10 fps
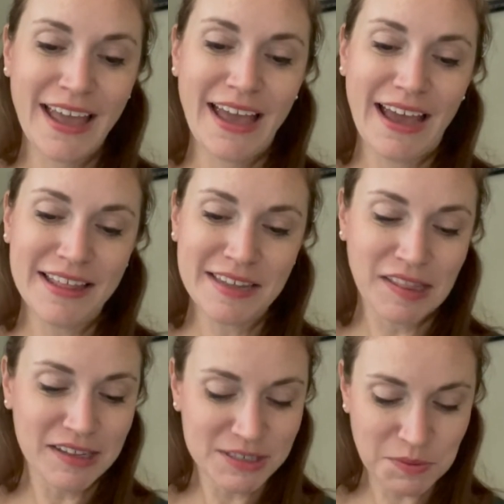And
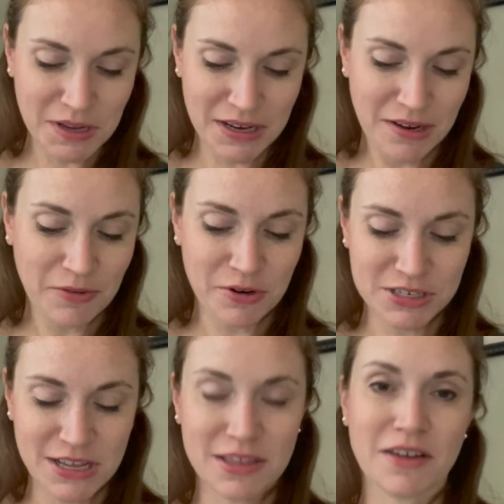then this one, of
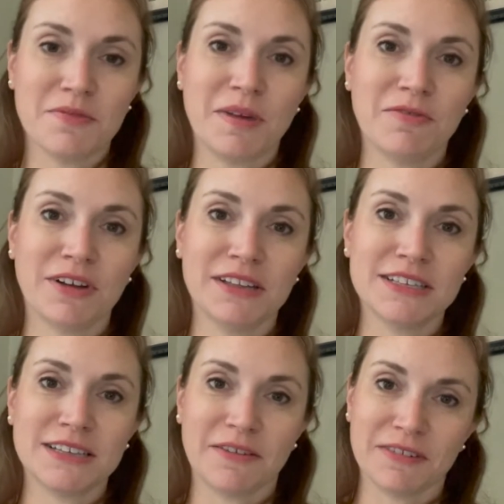course, I thought of my friend
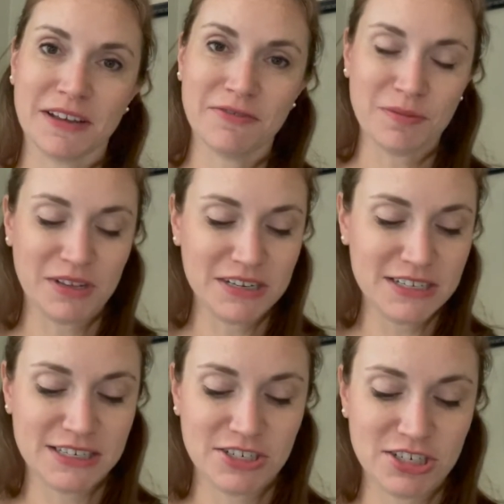Stephanie from Lindy
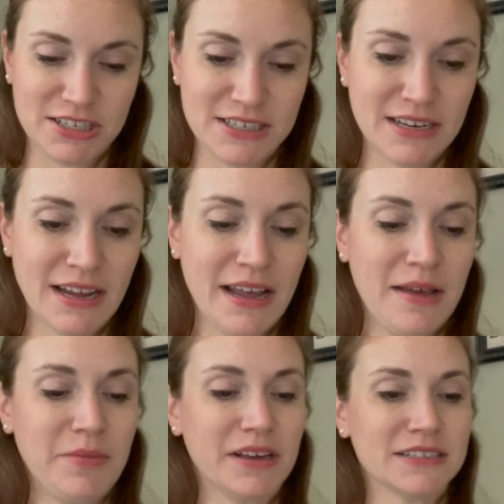Stitches,
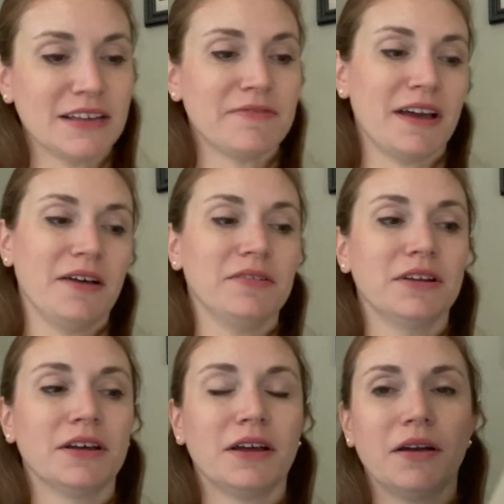because I found
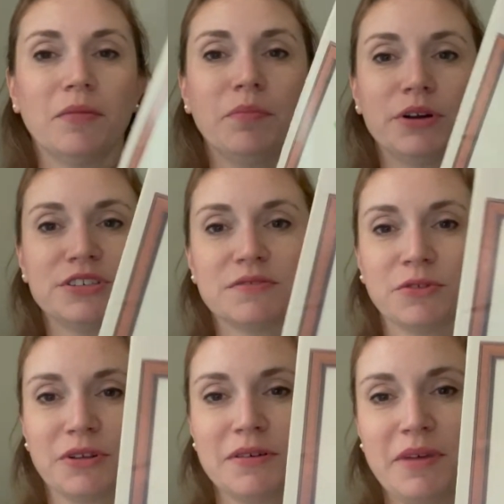Birds of
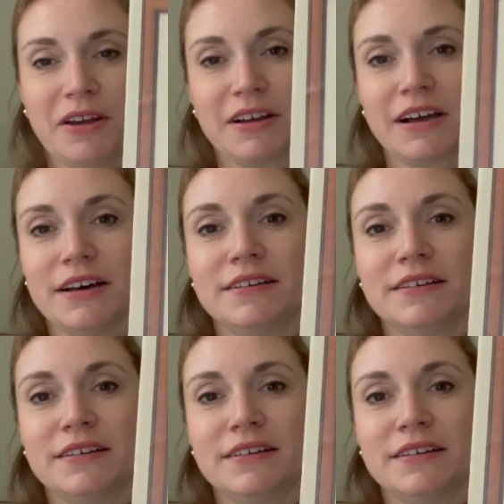North America.